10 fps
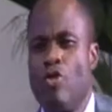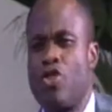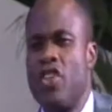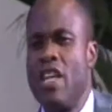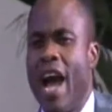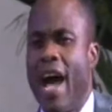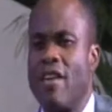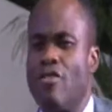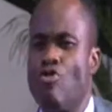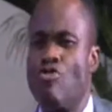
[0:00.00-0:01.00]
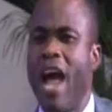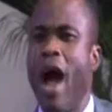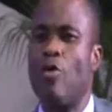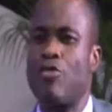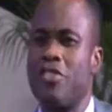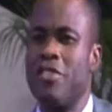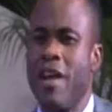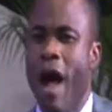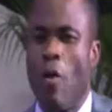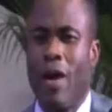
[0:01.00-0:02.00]
you see and you doubt,
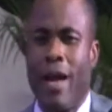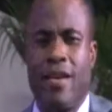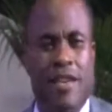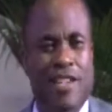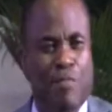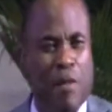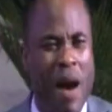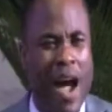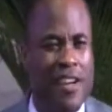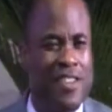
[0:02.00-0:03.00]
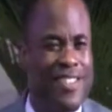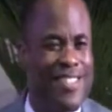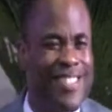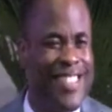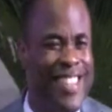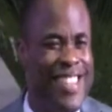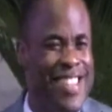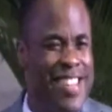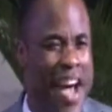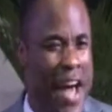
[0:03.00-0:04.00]
how can this be mine?
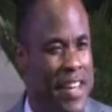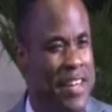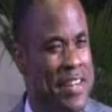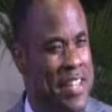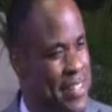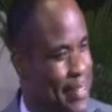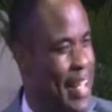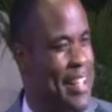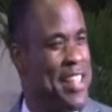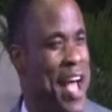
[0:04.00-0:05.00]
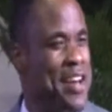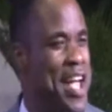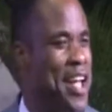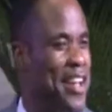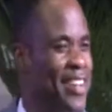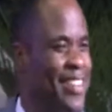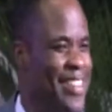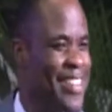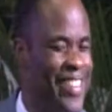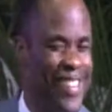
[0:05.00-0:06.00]
And these things are there.
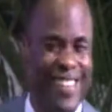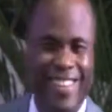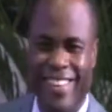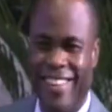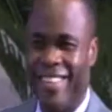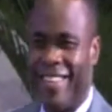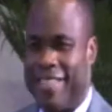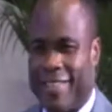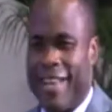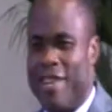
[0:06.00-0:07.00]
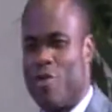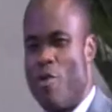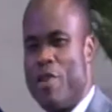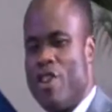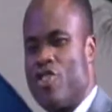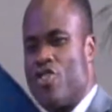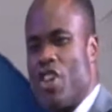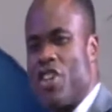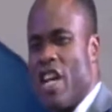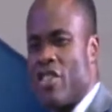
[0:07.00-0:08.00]
These things could be
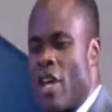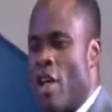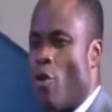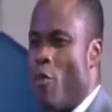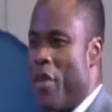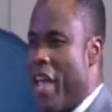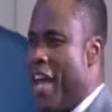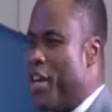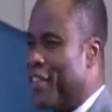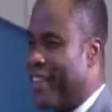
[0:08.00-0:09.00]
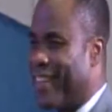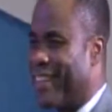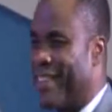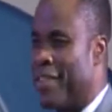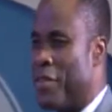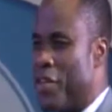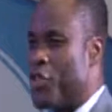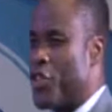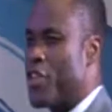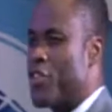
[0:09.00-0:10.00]
sickness, could be anything.
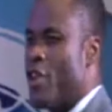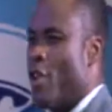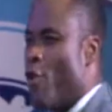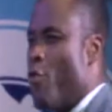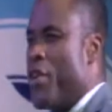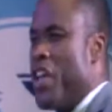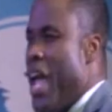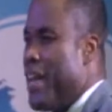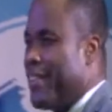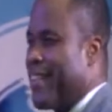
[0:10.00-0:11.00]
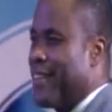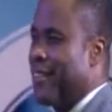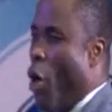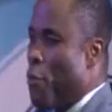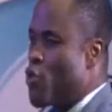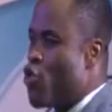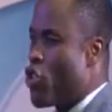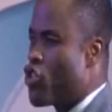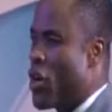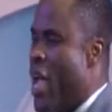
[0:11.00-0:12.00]
These things could be anything,
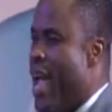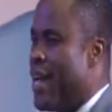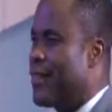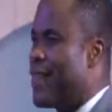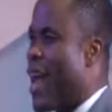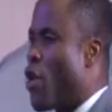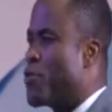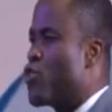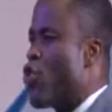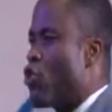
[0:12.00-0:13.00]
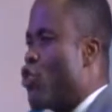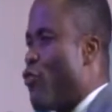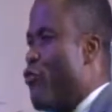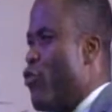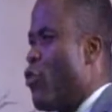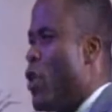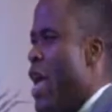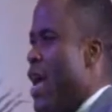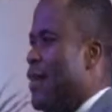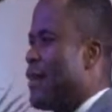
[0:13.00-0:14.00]
obstruction, anything that obstructs your view,
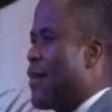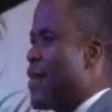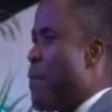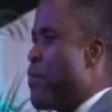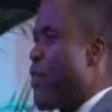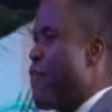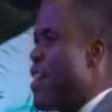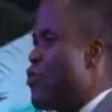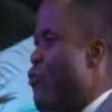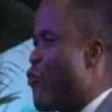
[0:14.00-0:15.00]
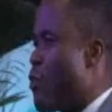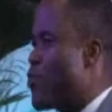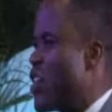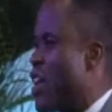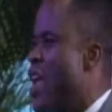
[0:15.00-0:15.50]
anything that prevents you from seeing,